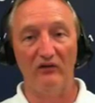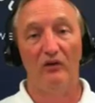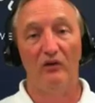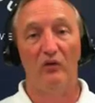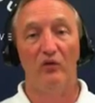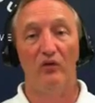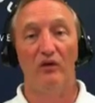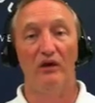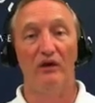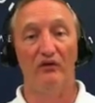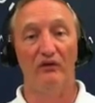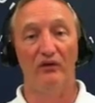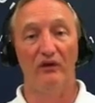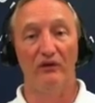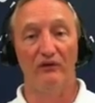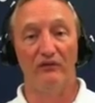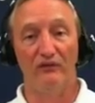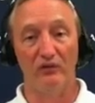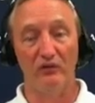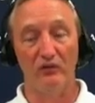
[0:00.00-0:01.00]
whereas
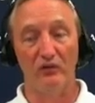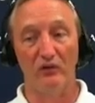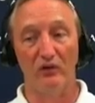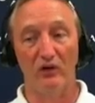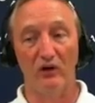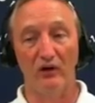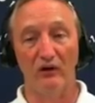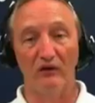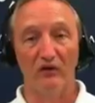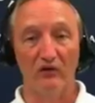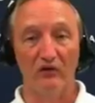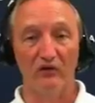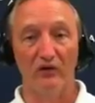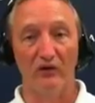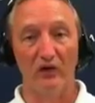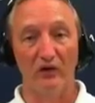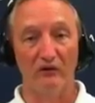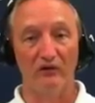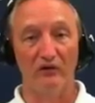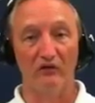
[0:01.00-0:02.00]
if you are in this
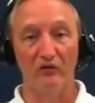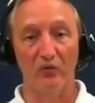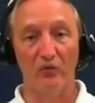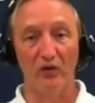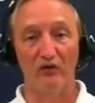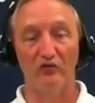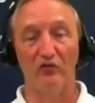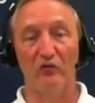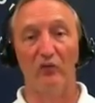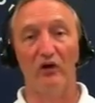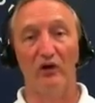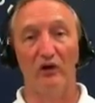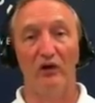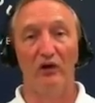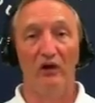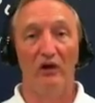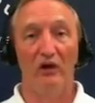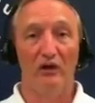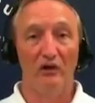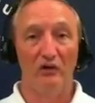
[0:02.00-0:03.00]
situation where
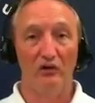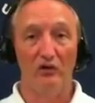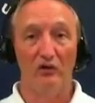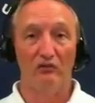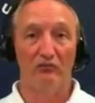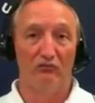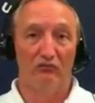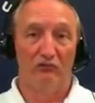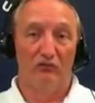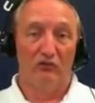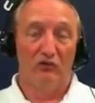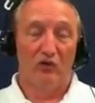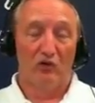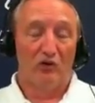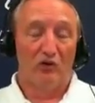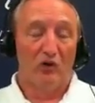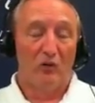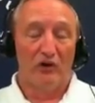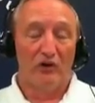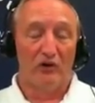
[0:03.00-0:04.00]
you don't
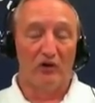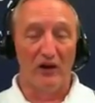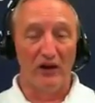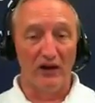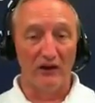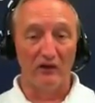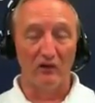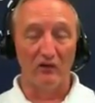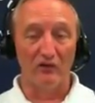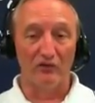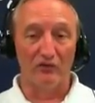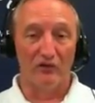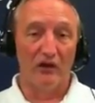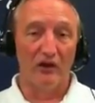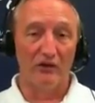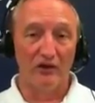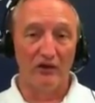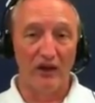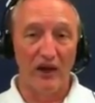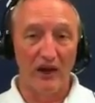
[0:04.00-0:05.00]
know when your annuals or
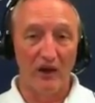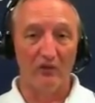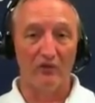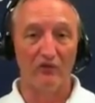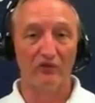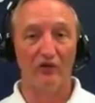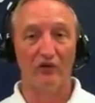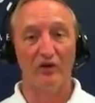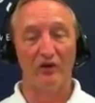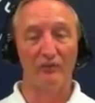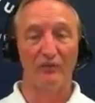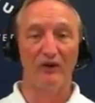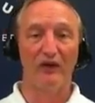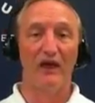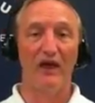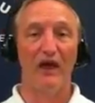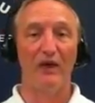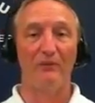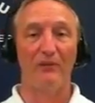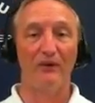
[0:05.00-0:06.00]
100 hours are going to be
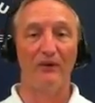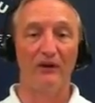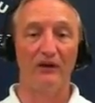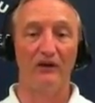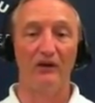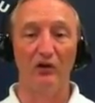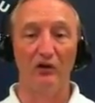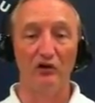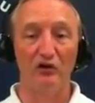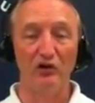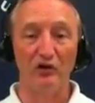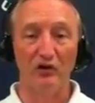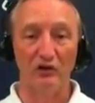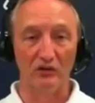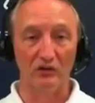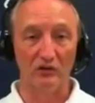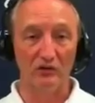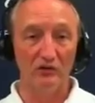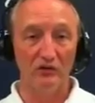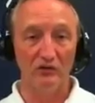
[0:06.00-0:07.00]
happening, you know, you could
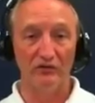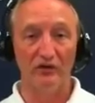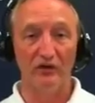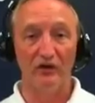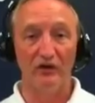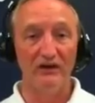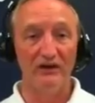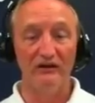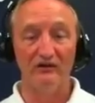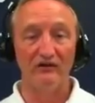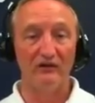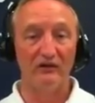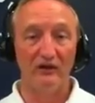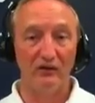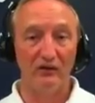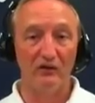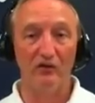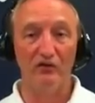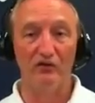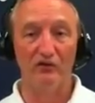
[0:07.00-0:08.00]
easily
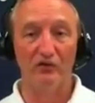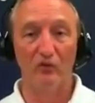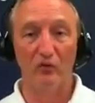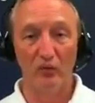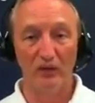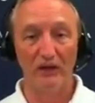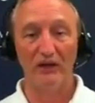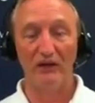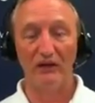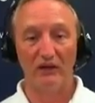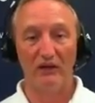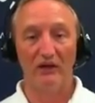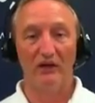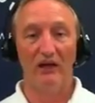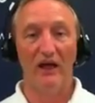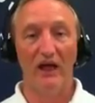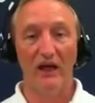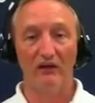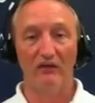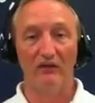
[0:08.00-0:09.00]
lose a week
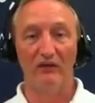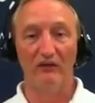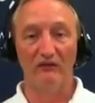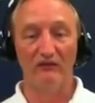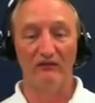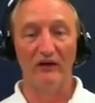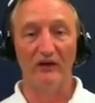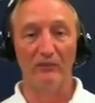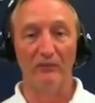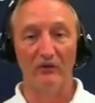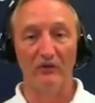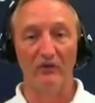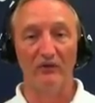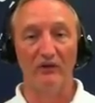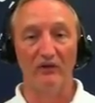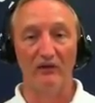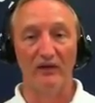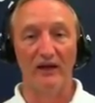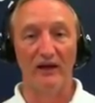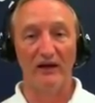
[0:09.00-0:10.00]
out of the
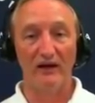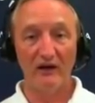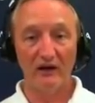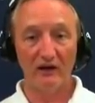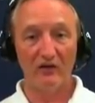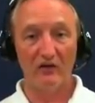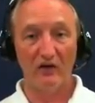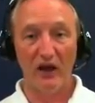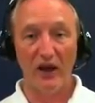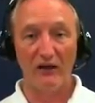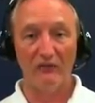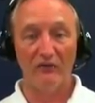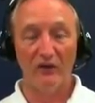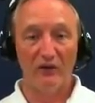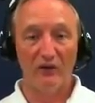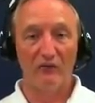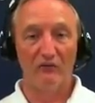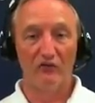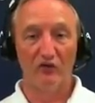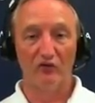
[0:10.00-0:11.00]
availability of that aircraft
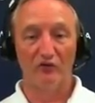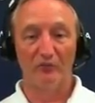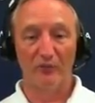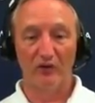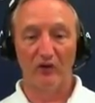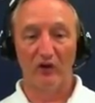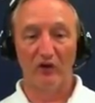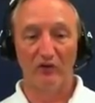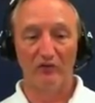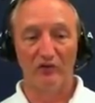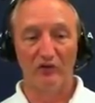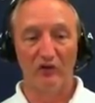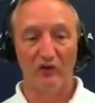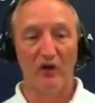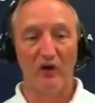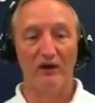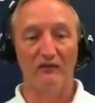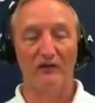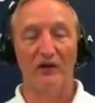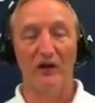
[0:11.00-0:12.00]
just because you
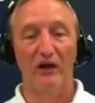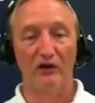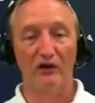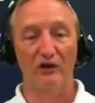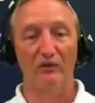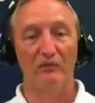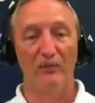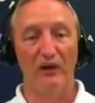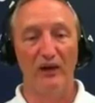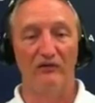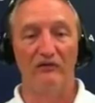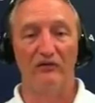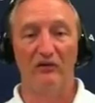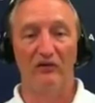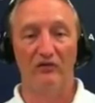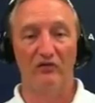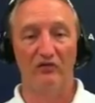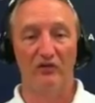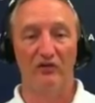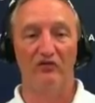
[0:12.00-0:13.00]
don't have a good
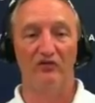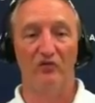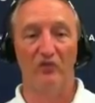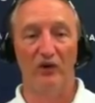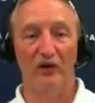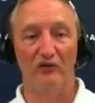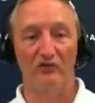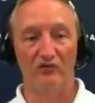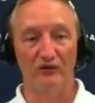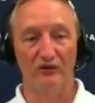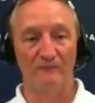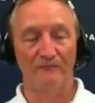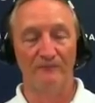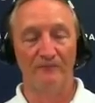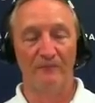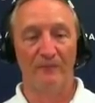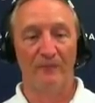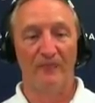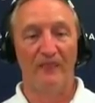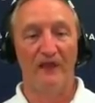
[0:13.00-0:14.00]
maintenance situation.
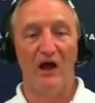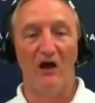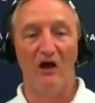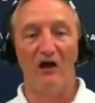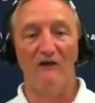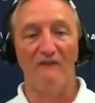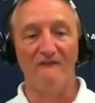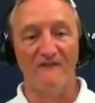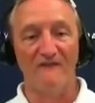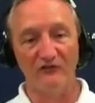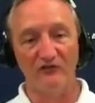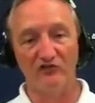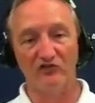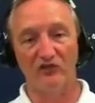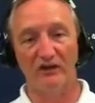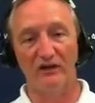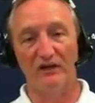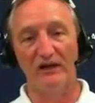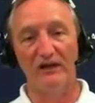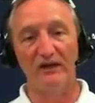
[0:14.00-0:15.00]
Now,
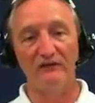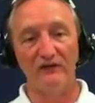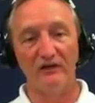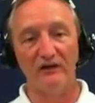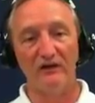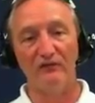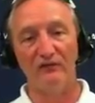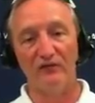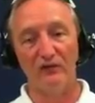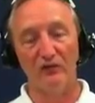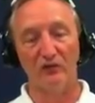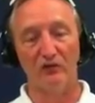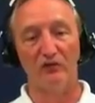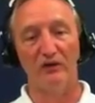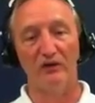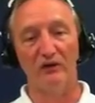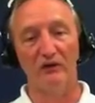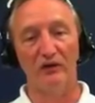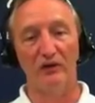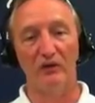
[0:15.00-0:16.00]
eventually, even if you're
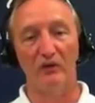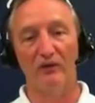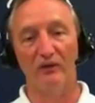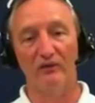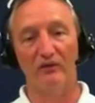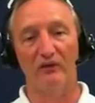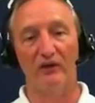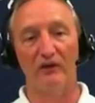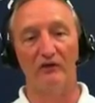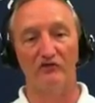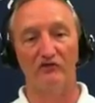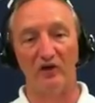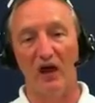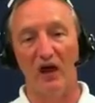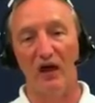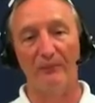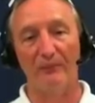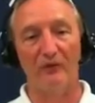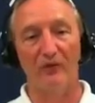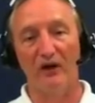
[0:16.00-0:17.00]
dealing with a
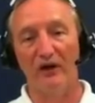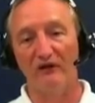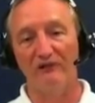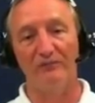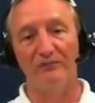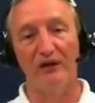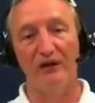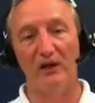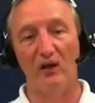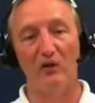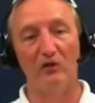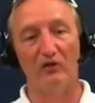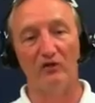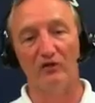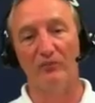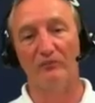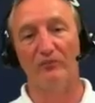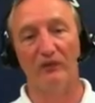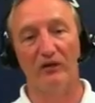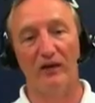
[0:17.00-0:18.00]
shop or FBO or
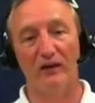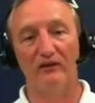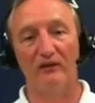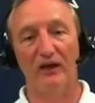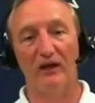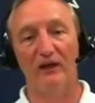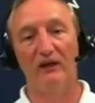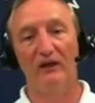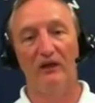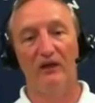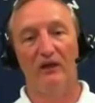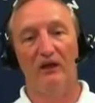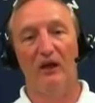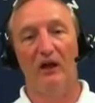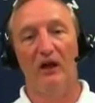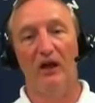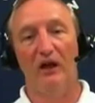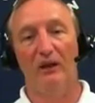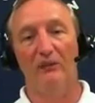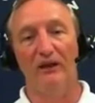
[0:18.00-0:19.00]
something like that,
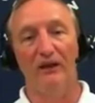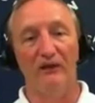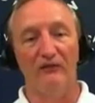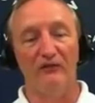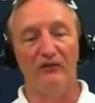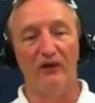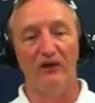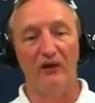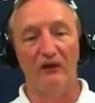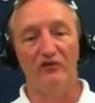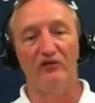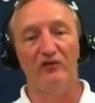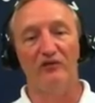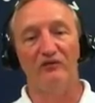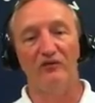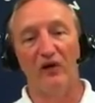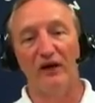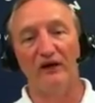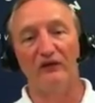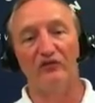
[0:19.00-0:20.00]
if as your
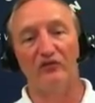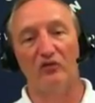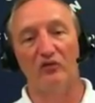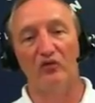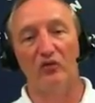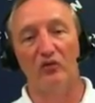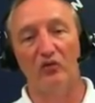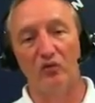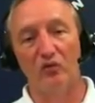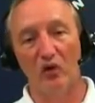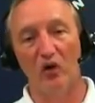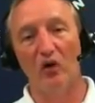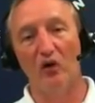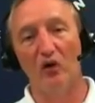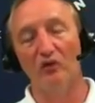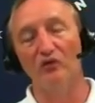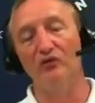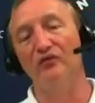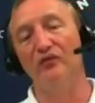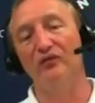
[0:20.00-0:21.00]
flight school
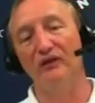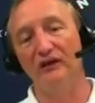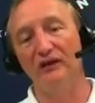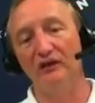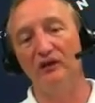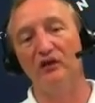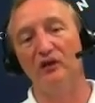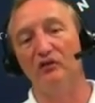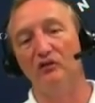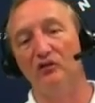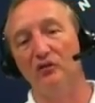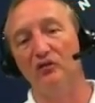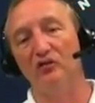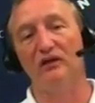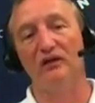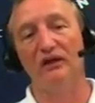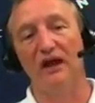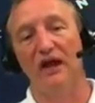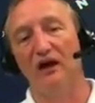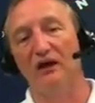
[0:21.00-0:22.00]
grows, then you can do
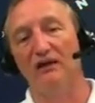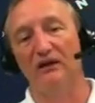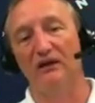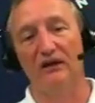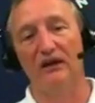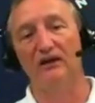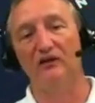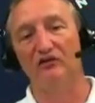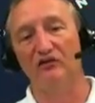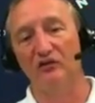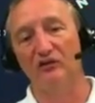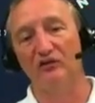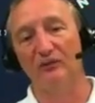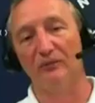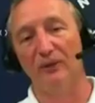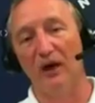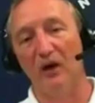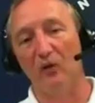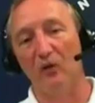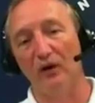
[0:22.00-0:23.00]
the calculations
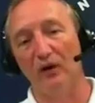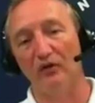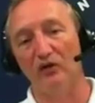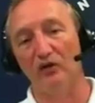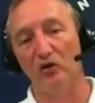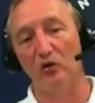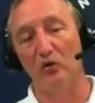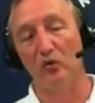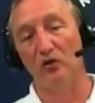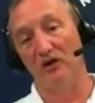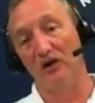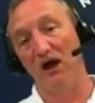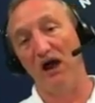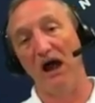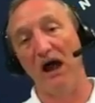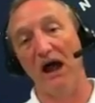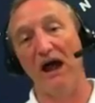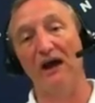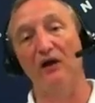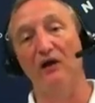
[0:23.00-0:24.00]
about whether you want to
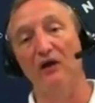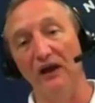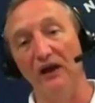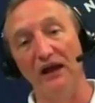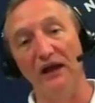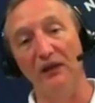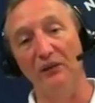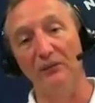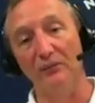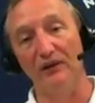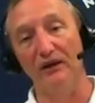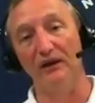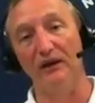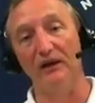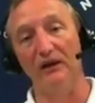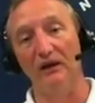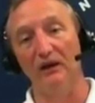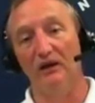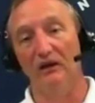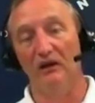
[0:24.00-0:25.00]
hire an
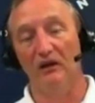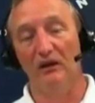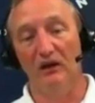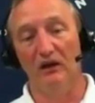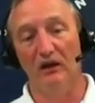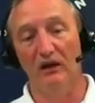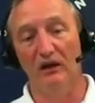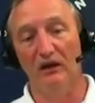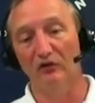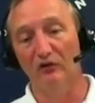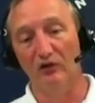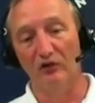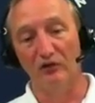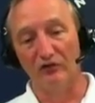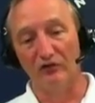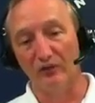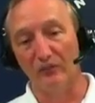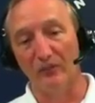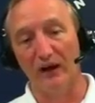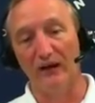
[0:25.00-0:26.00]
A&P or
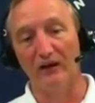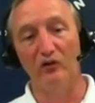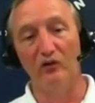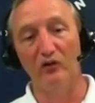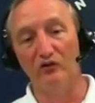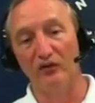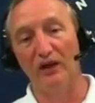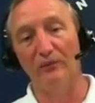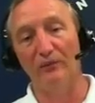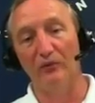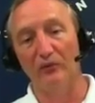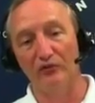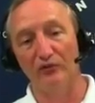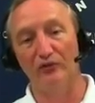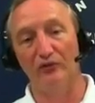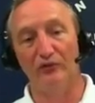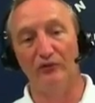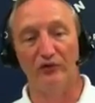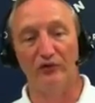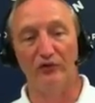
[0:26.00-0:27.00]
somebody who's able
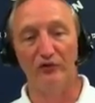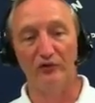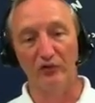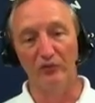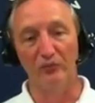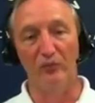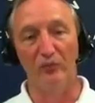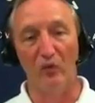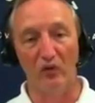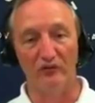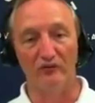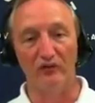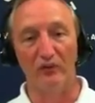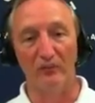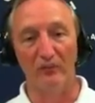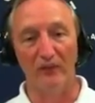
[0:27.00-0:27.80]
to do more of your